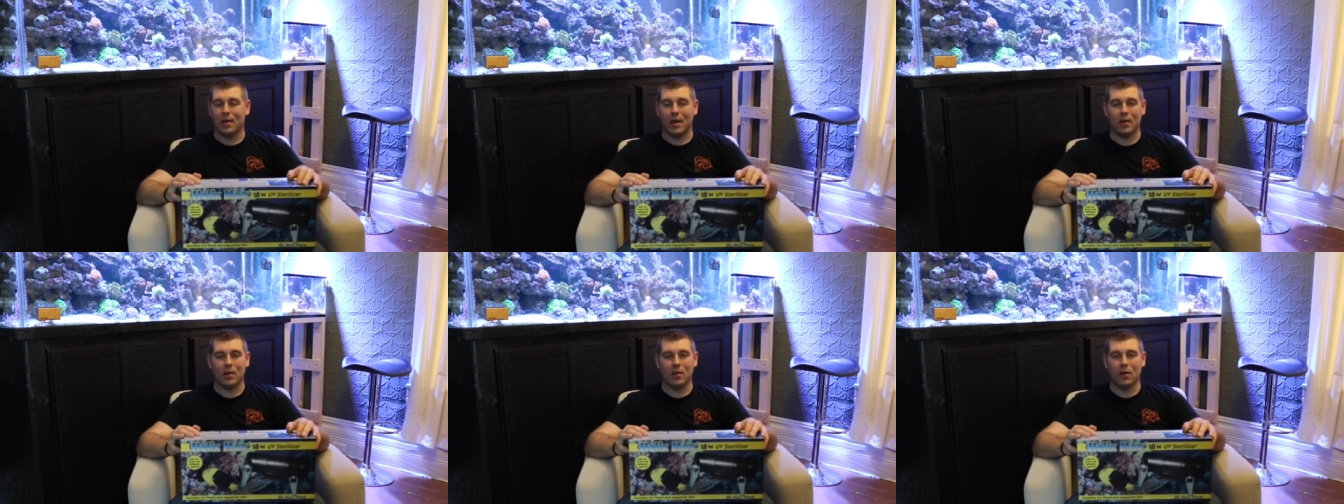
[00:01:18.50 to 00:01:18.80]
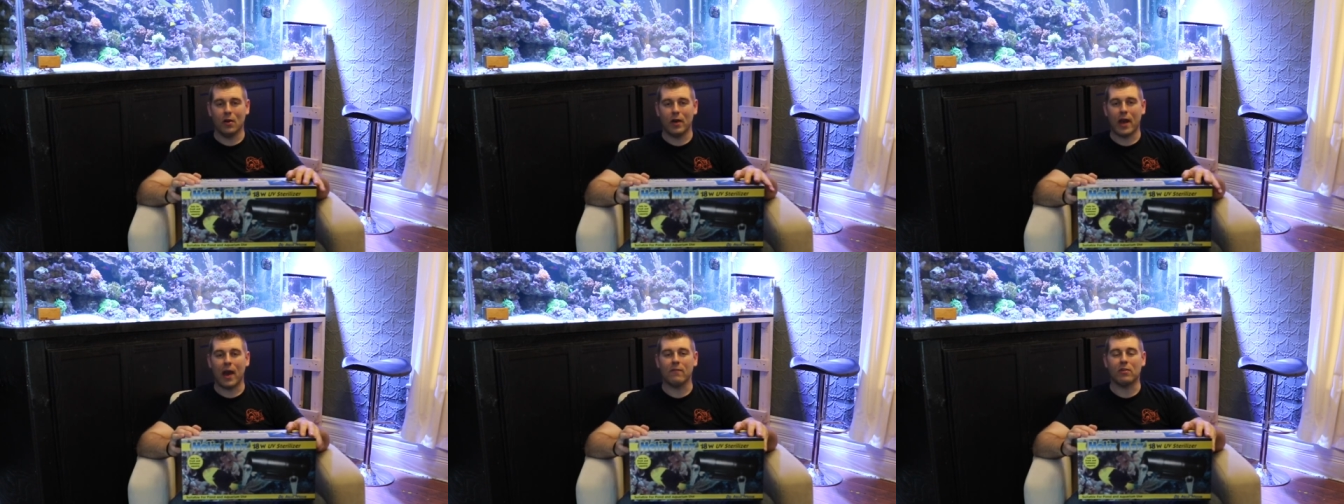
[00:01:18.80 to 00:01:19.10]
You
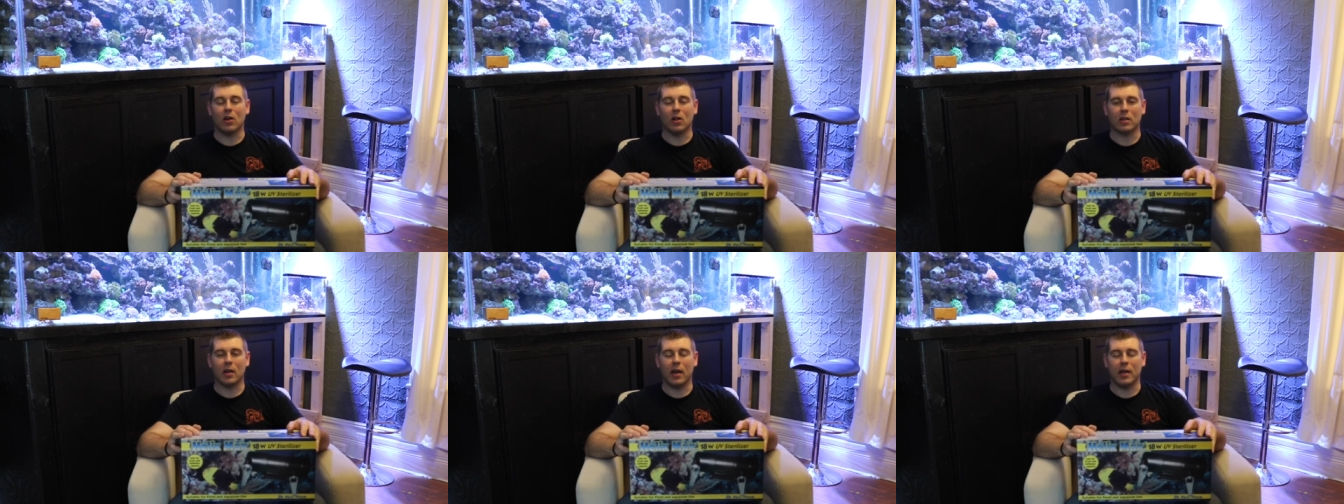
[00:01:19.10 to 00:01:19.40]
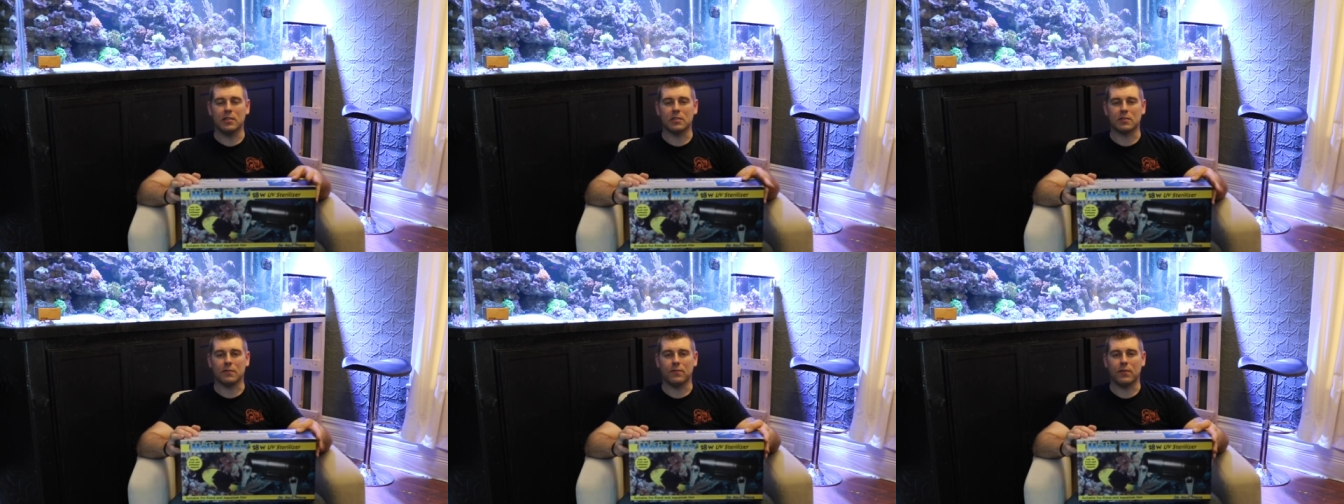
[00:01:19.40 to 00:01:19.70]
know, have all
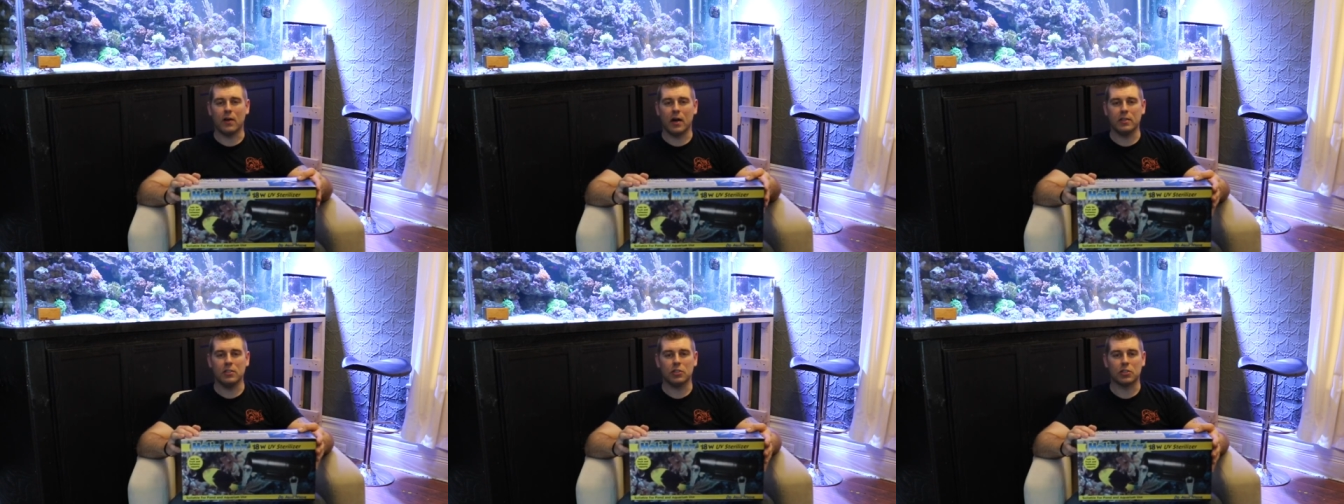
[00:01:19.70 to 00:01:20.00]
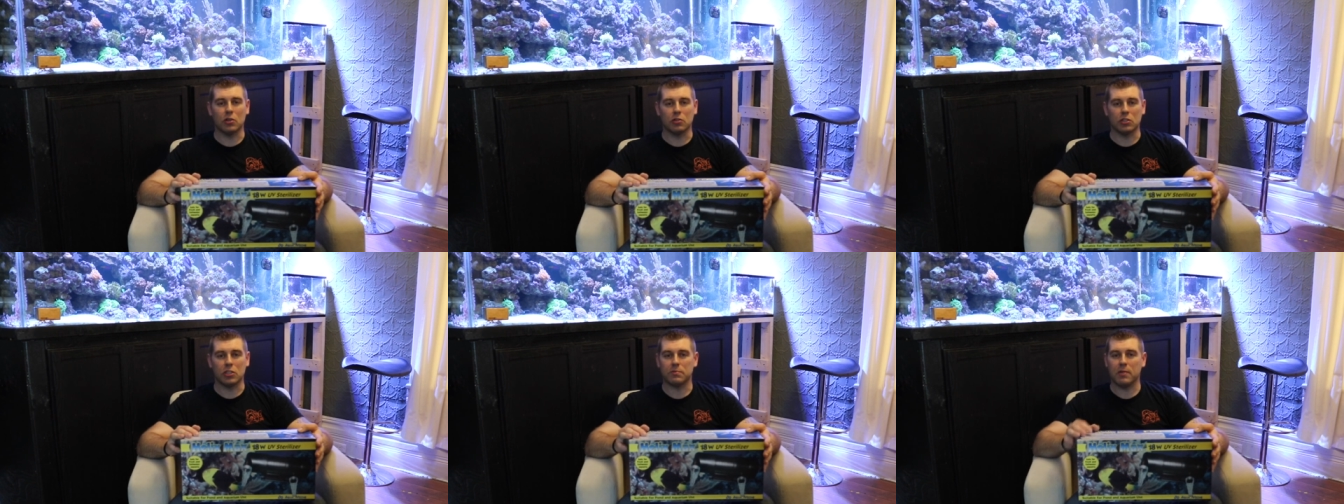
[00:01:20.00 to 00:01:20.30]
kinds of fun.
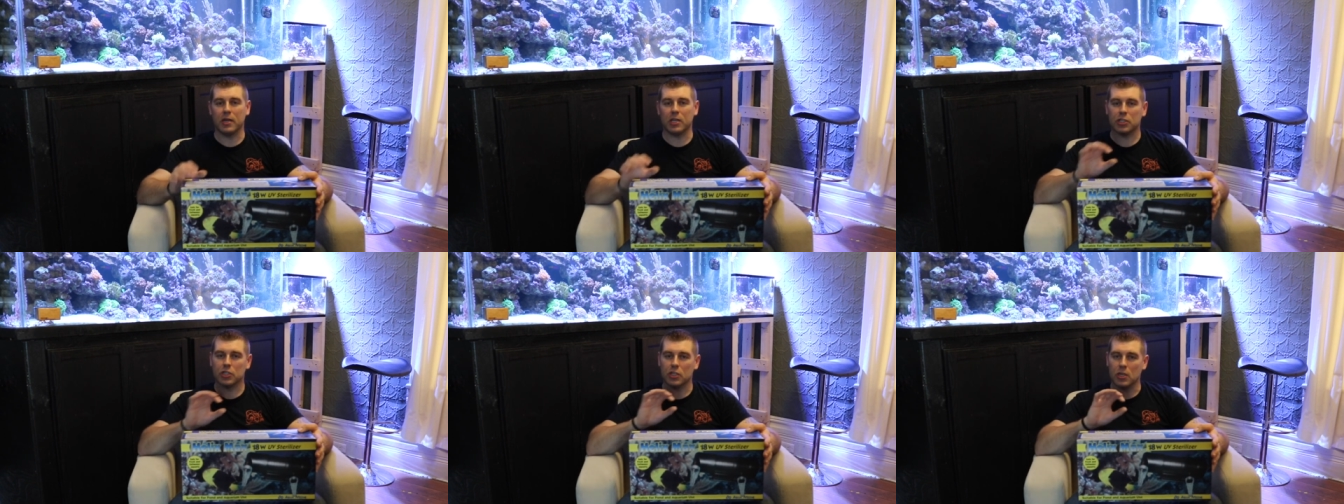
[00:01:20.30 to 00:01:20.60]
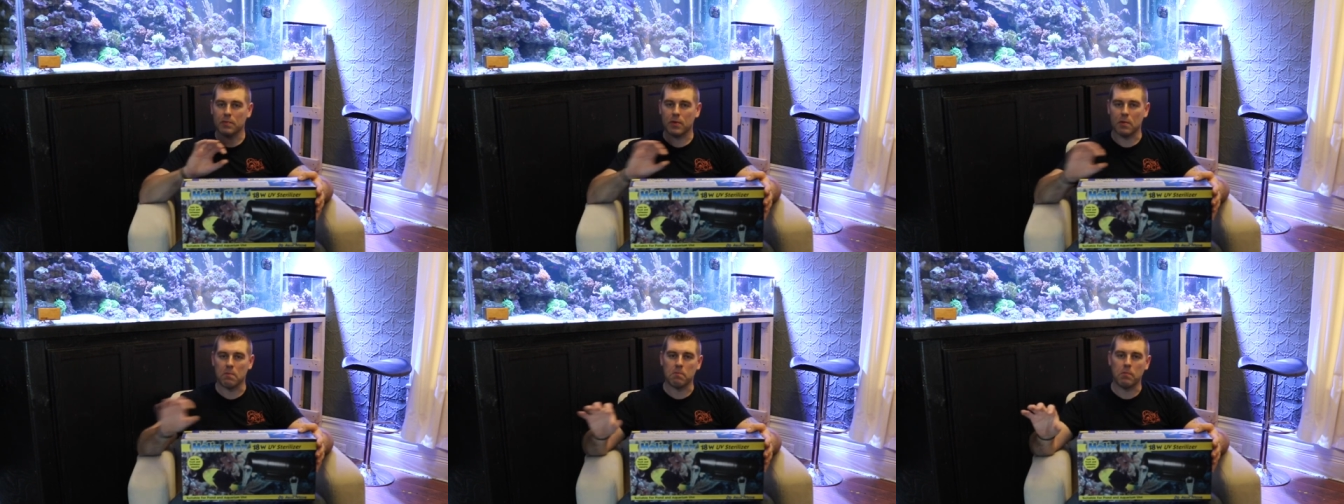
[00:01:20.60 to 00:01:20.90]
So just make sure
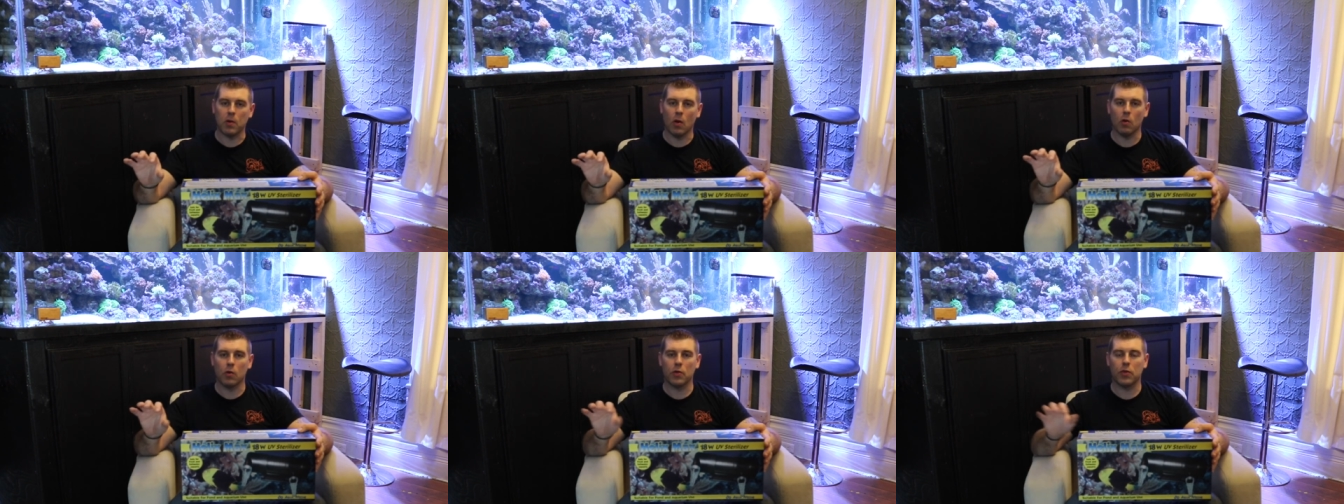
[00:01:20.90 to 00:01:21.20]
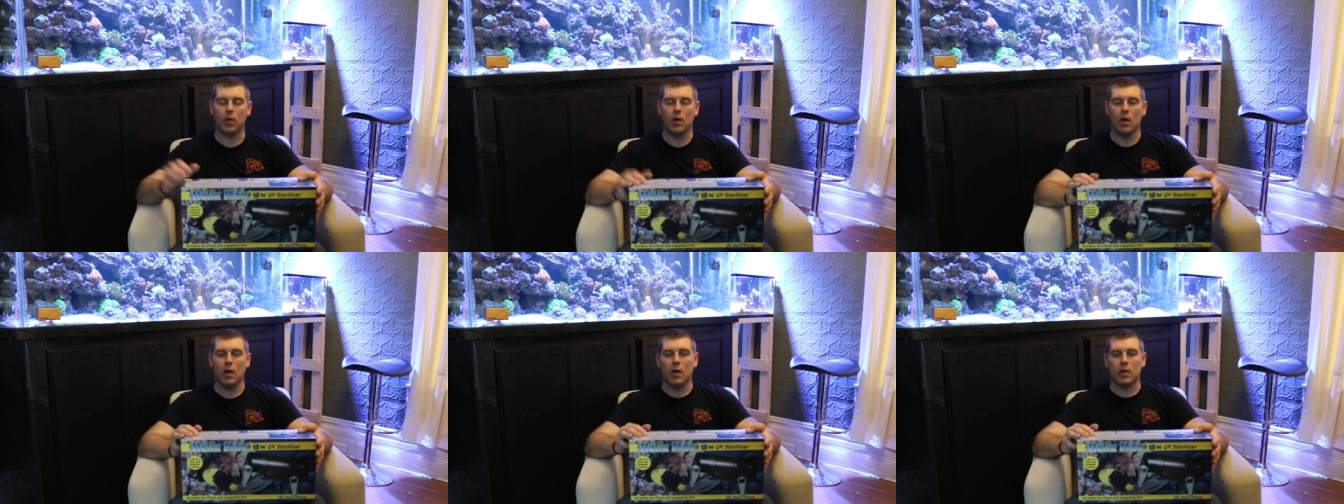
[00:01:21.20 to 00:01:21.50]
you put
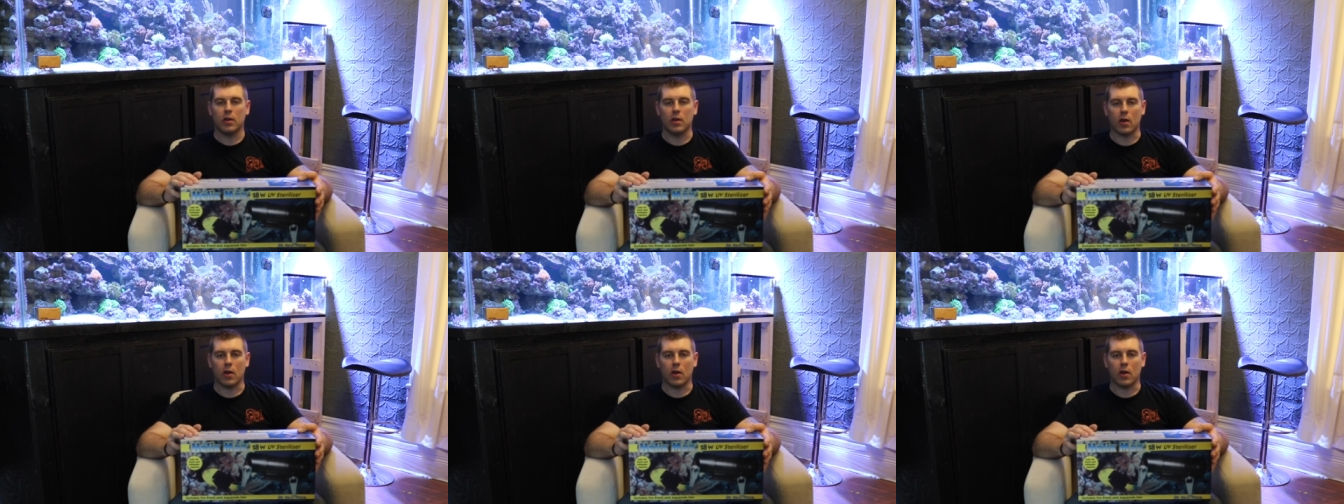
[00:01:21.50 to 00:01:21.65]
both